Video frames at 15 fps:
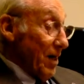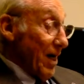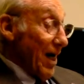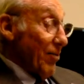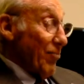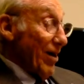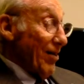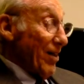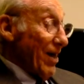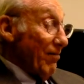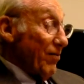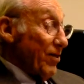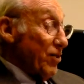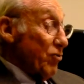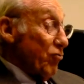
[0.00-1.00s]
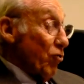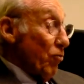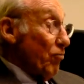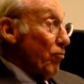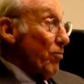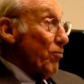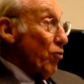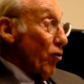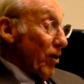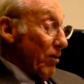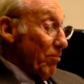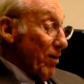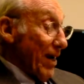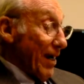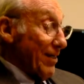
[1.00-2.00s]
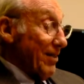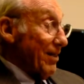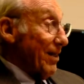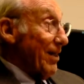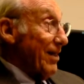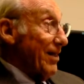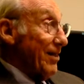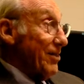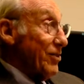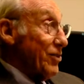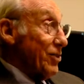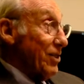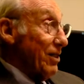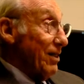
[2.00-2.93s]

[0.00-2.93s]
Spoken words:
I'd rather have this group reporting back to the kids.